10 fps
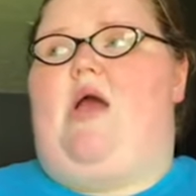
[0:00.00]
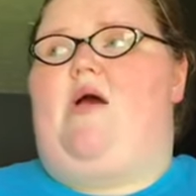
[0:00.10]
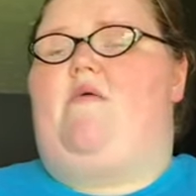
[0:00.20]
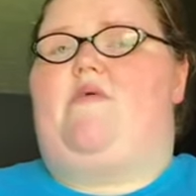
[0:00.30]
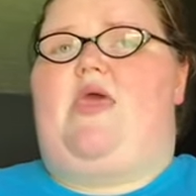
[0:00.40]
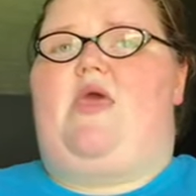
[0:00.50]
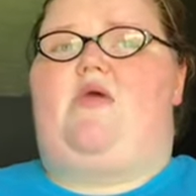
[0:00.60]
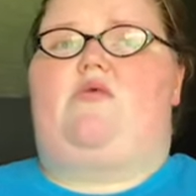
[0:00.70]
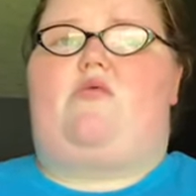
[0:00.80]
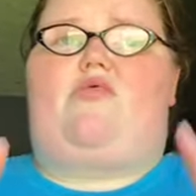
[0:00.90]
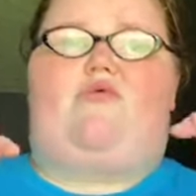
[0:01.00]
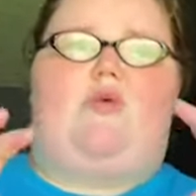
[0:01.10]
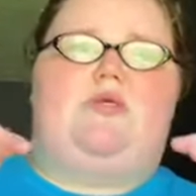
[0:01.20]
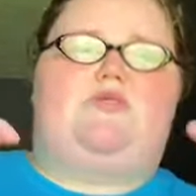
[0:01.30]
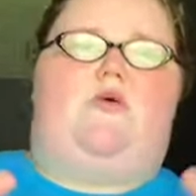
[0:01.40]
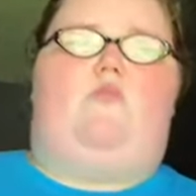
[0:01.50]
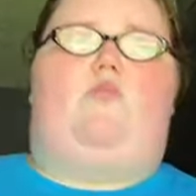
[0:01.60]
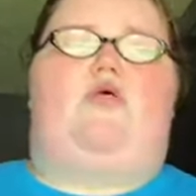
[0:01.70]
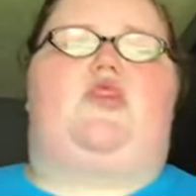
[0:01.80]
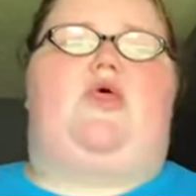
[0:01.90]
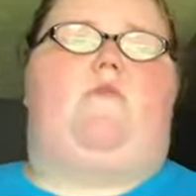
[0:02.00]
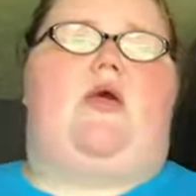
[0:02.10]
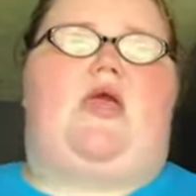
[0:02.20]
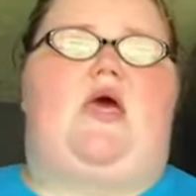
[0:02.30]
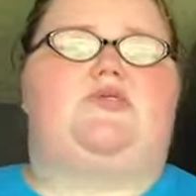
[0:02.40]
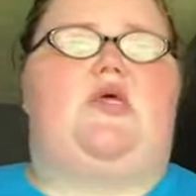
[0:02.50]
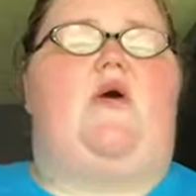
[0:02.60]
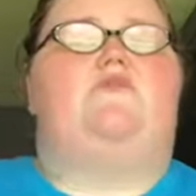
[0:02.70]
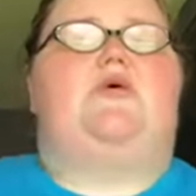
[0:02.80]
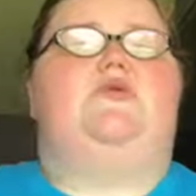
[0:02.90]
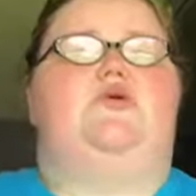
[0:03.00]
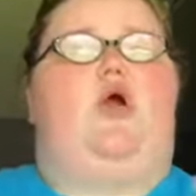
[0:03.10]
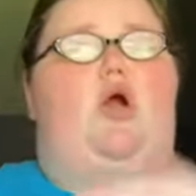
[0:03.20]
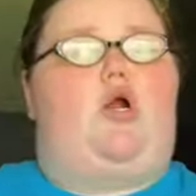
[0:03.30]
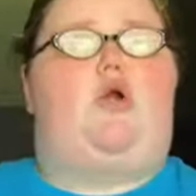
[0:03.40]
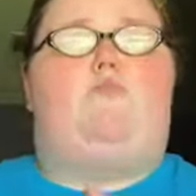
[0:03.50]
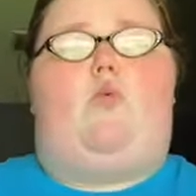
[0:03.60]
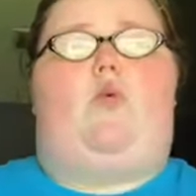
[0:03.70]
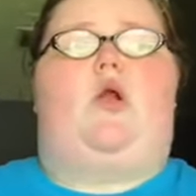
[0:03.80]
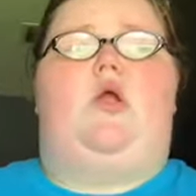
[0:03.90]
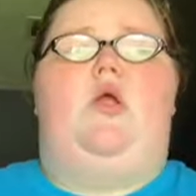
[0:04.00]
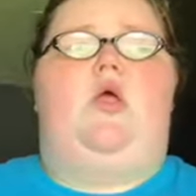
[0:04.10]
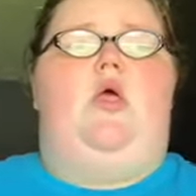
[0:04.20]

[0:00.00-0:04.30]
have a threesome with them, I guess. I was into her more.